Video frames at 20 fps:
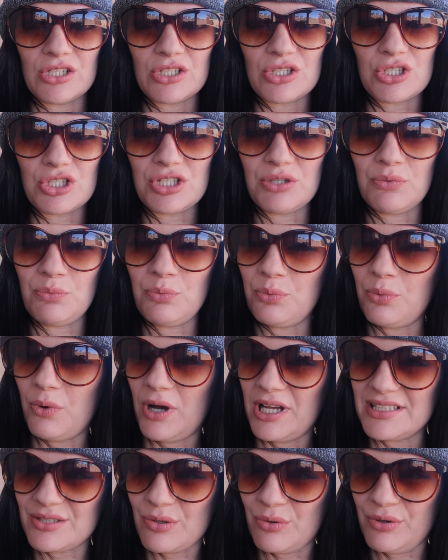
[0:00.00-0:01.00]
she
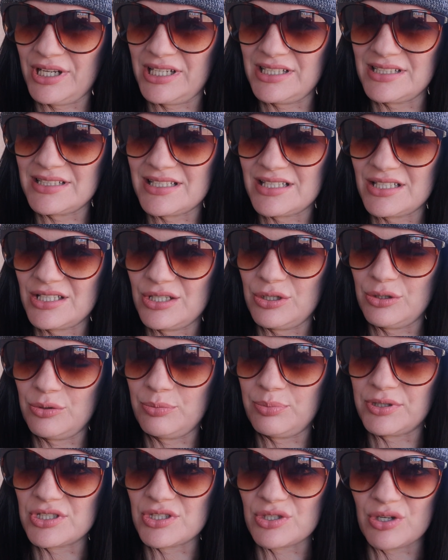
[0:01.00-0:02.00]
was going to
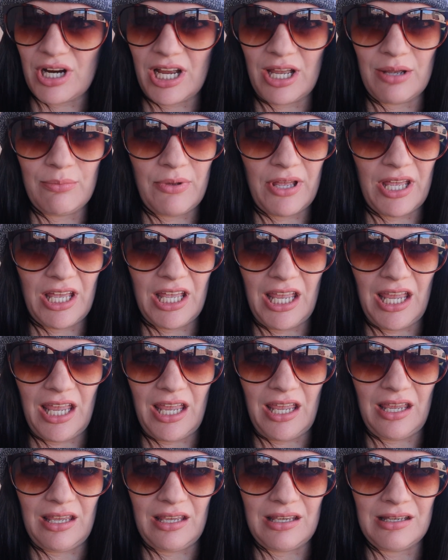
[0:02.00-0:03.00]
prescribe
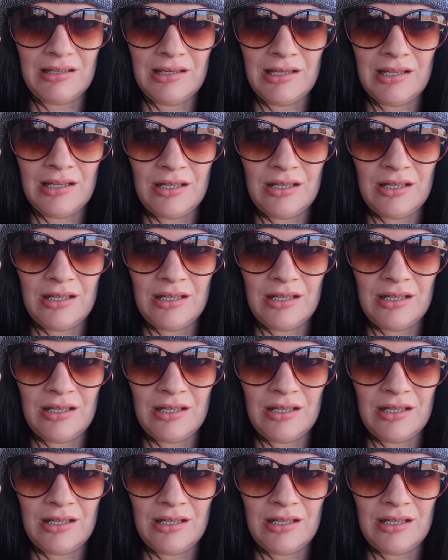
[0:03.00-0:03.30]
a